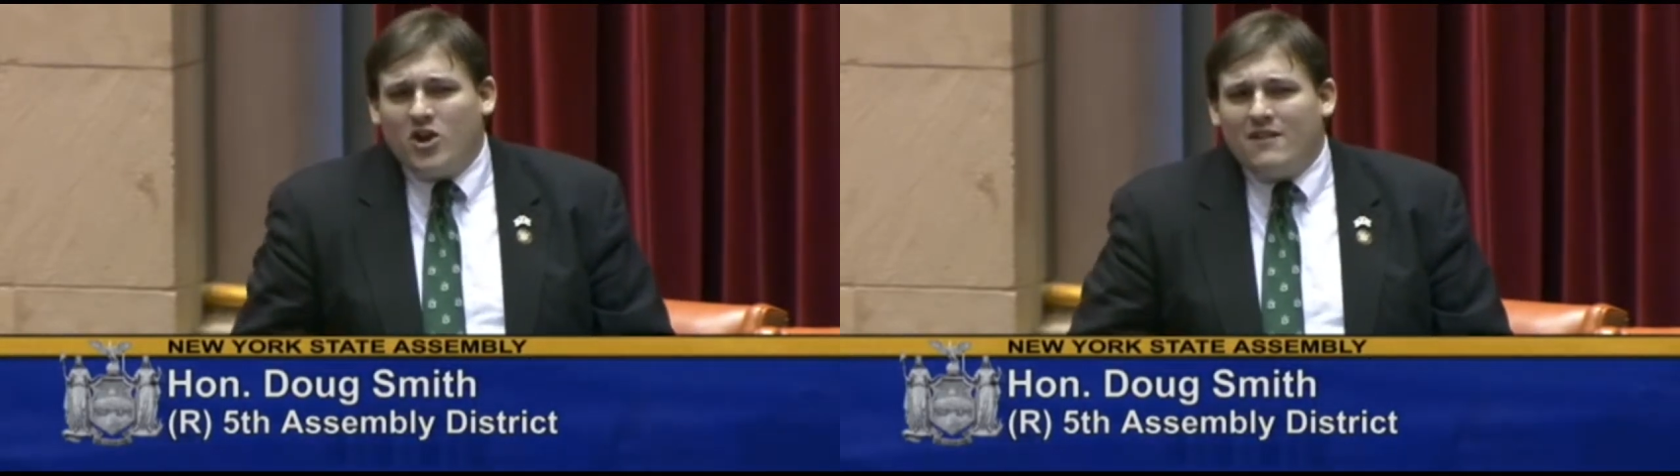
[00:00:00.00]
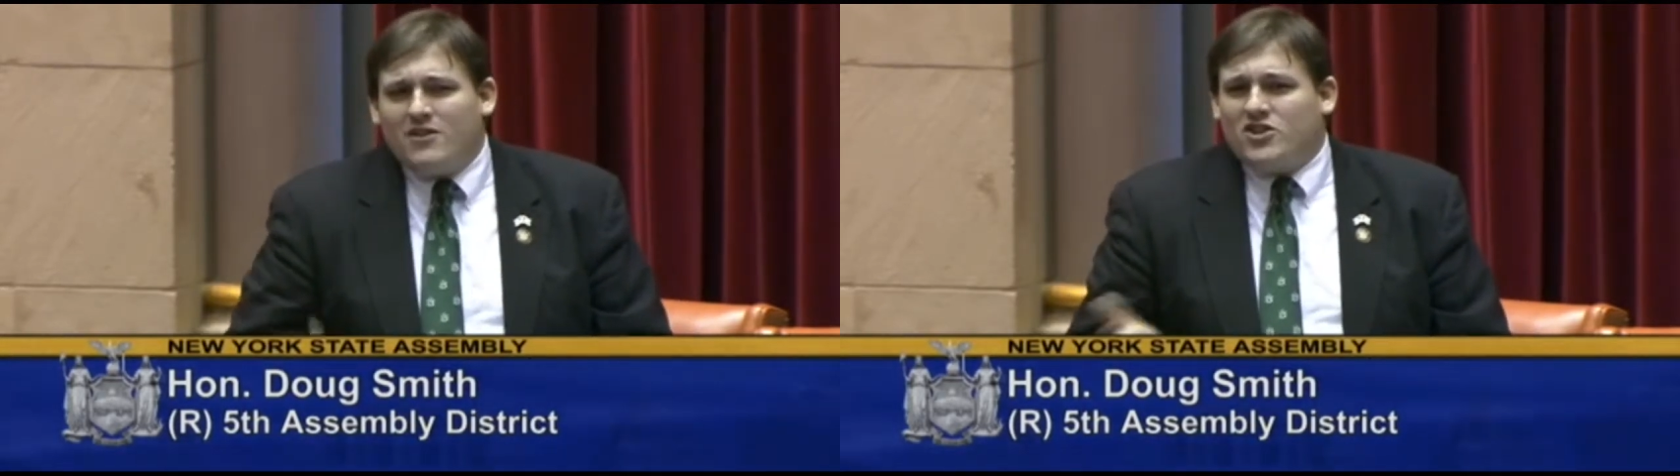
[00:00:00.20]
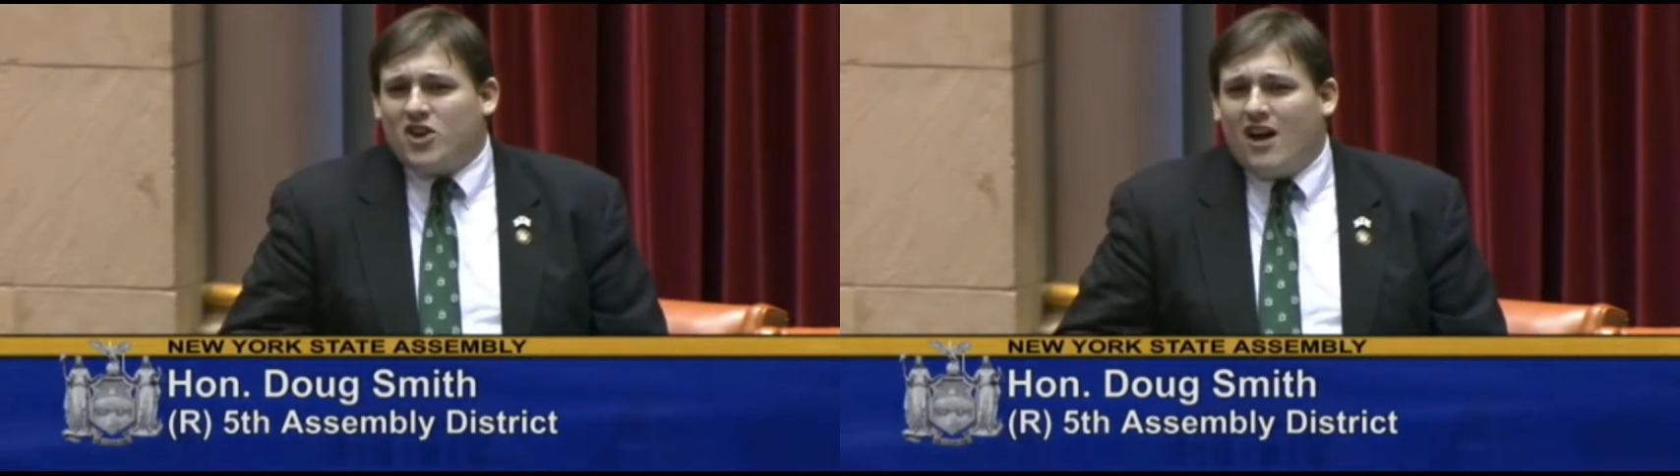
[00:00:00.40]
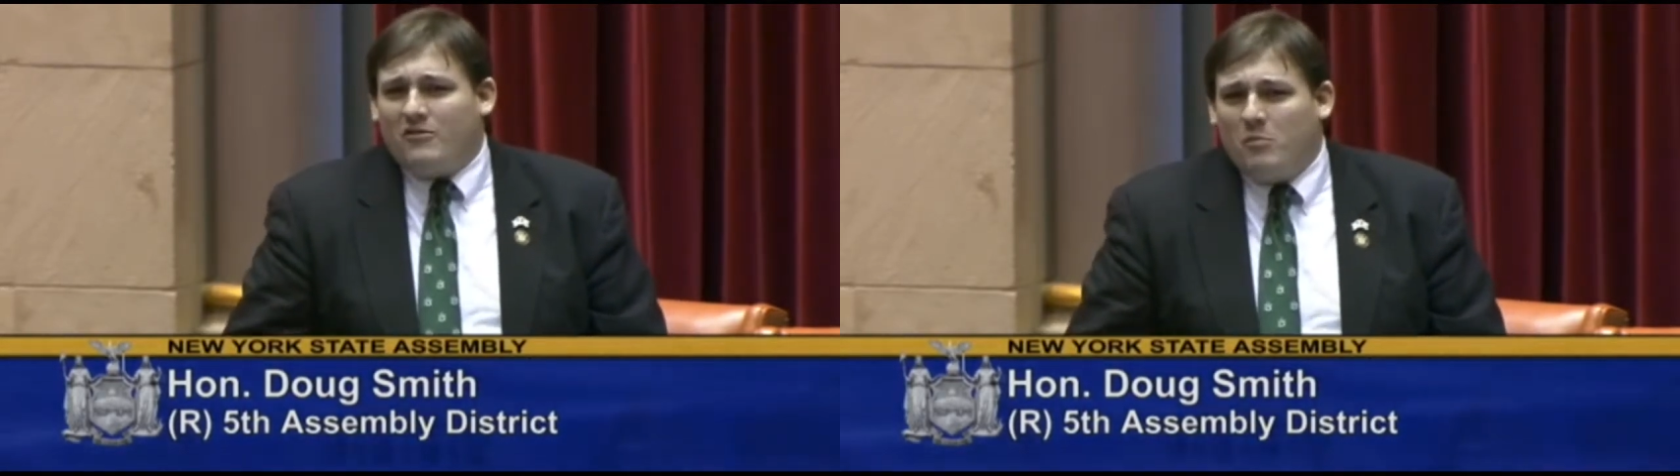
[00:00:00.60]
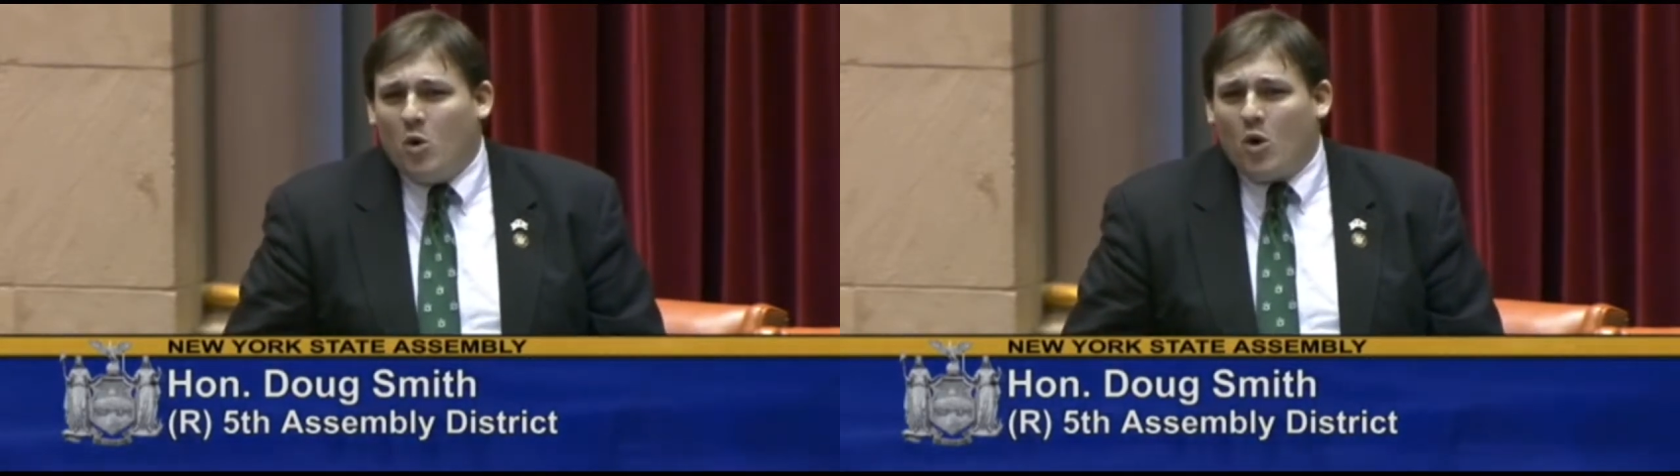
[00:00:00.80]
you could have a
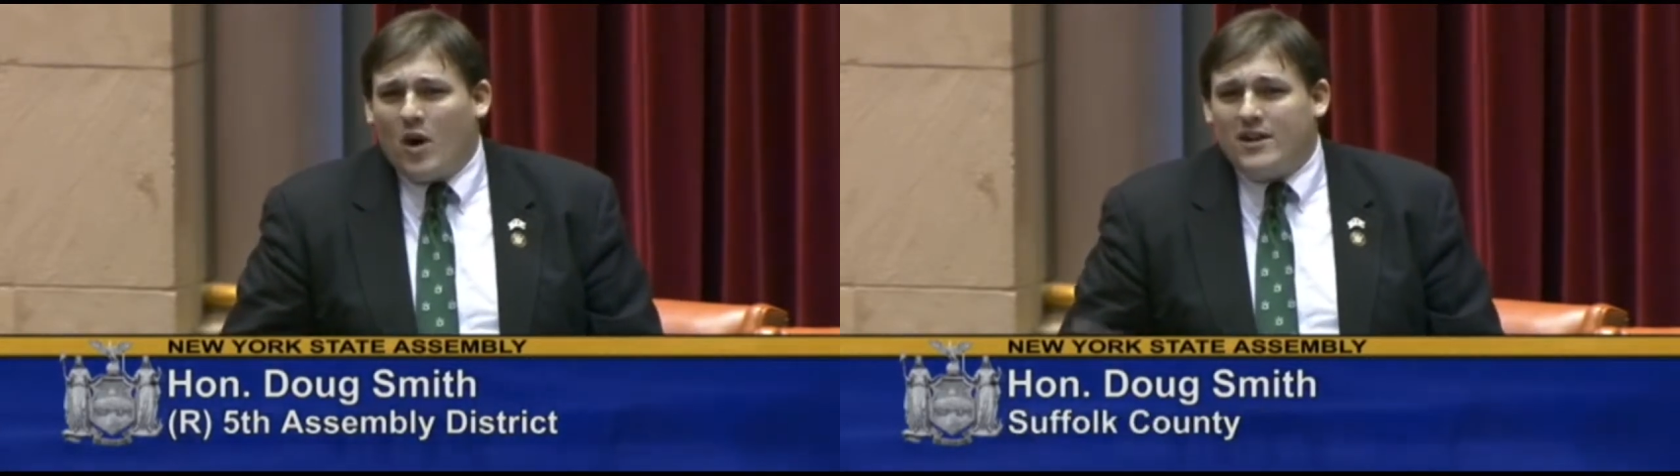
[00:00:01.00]
sophomore